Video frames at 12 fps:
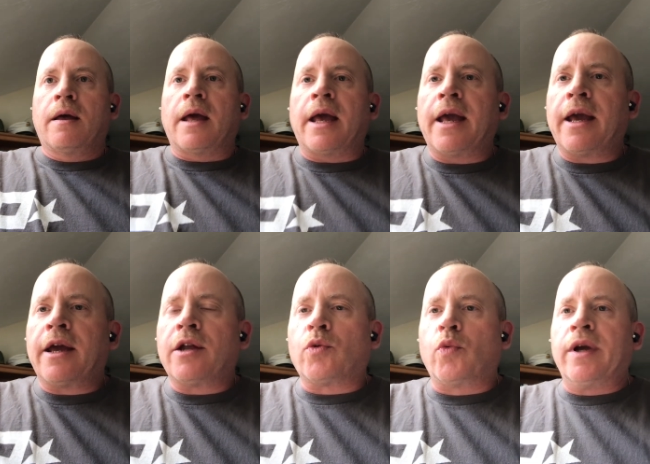
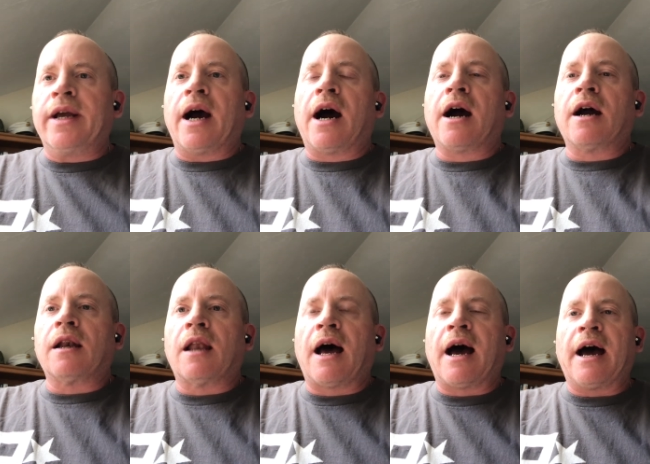And we are
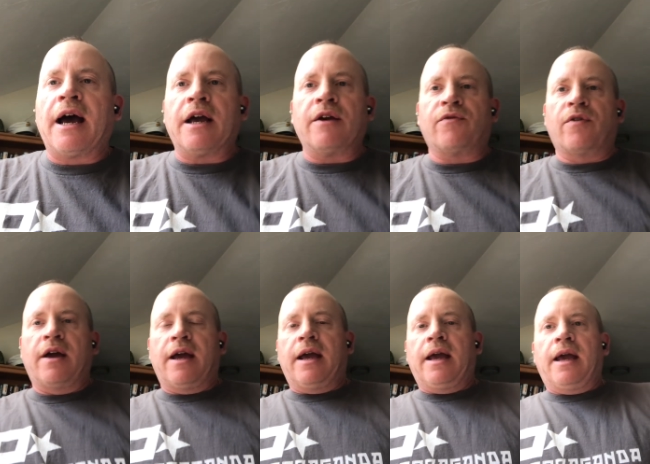live.
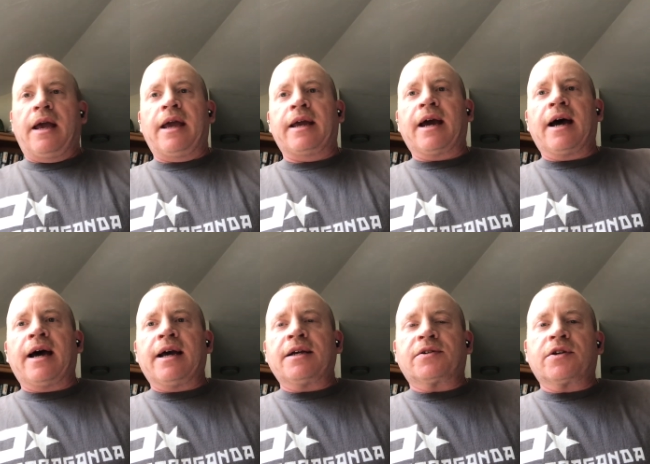Hey
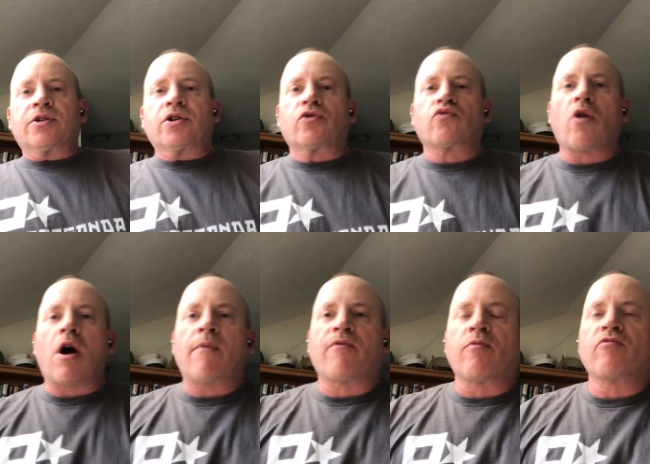guys, this is
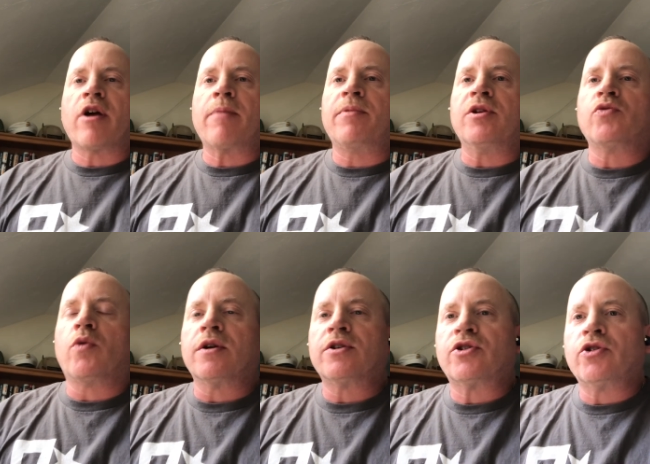Rob from
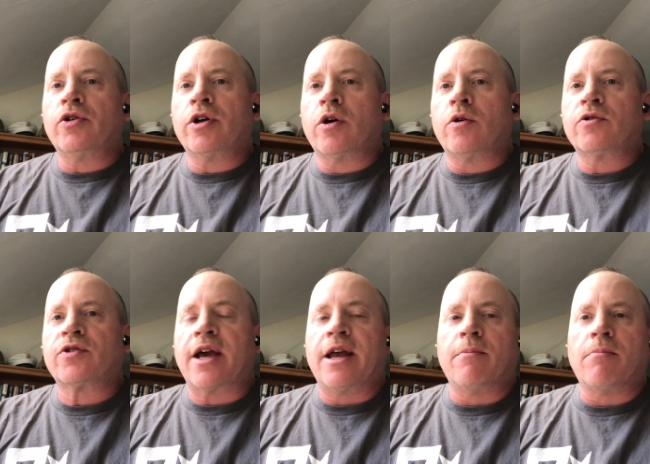RB1S Studios
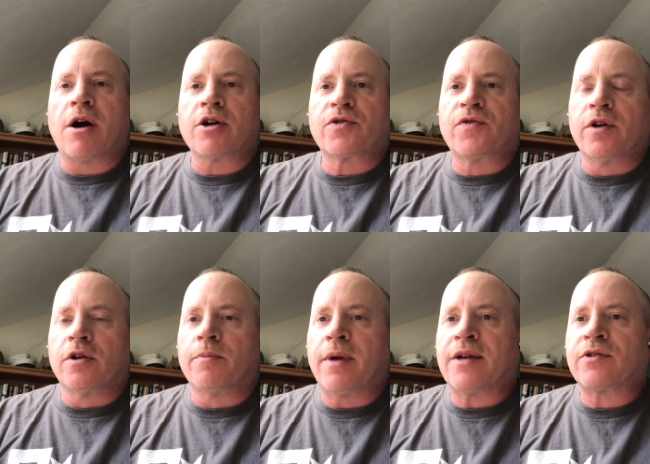in Marshfield,
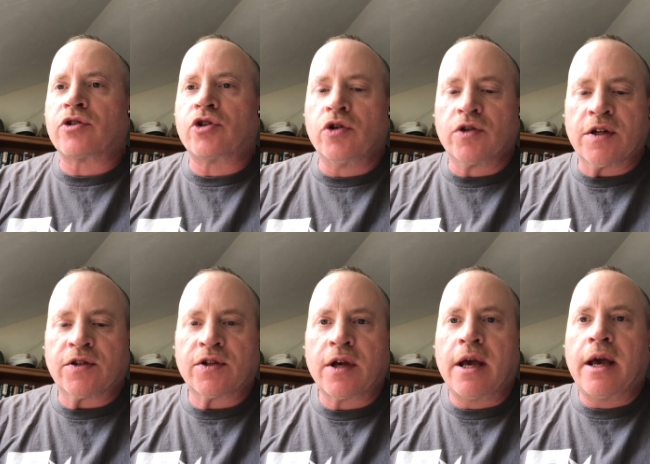
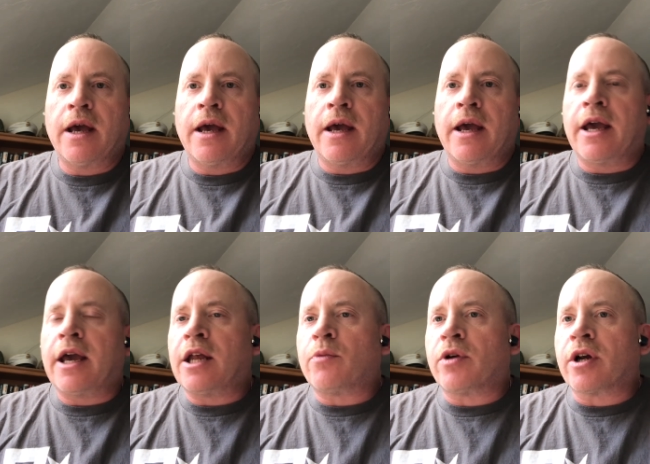Massachusetts,
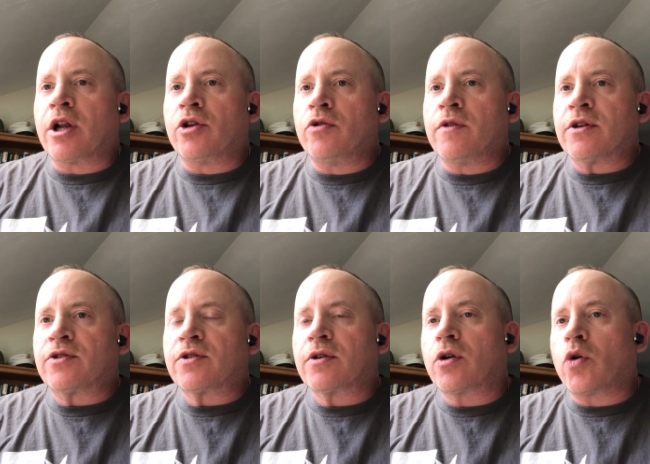and we're going to do
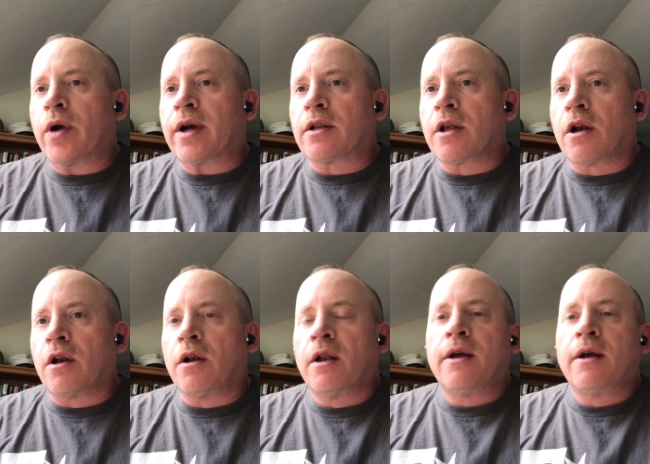this quick little